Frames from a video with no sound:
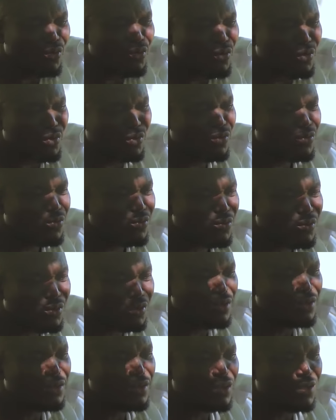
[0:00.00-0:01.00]
know,
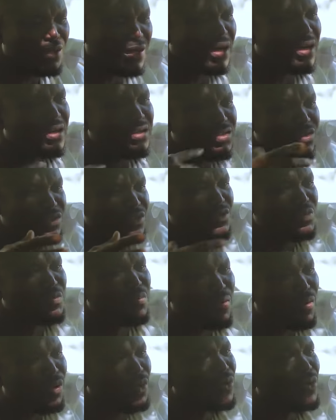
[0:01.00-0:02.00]
we had
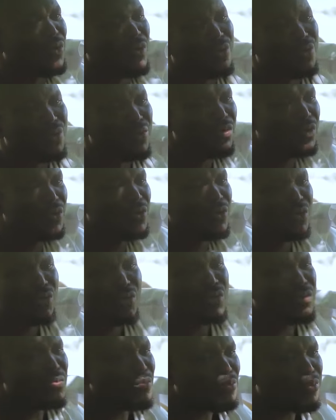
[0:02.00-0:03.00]
small
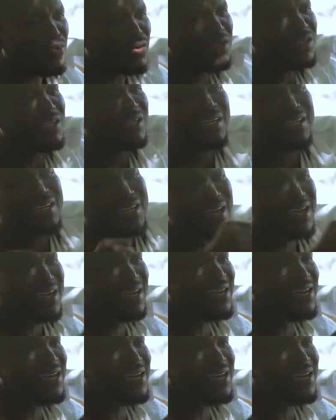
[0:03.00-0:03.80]
body